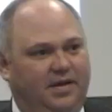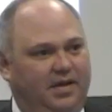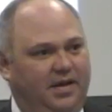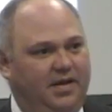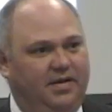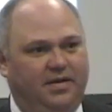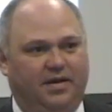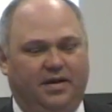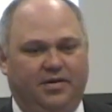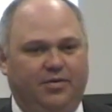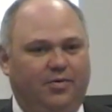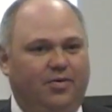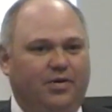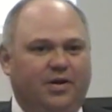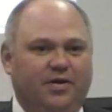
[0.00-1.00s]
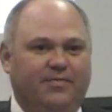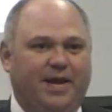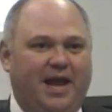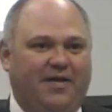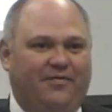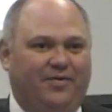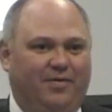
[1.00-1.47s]
And you won't hear
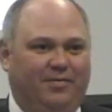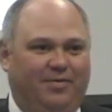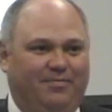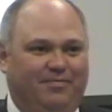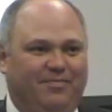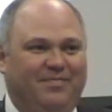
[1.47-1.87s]
back from them.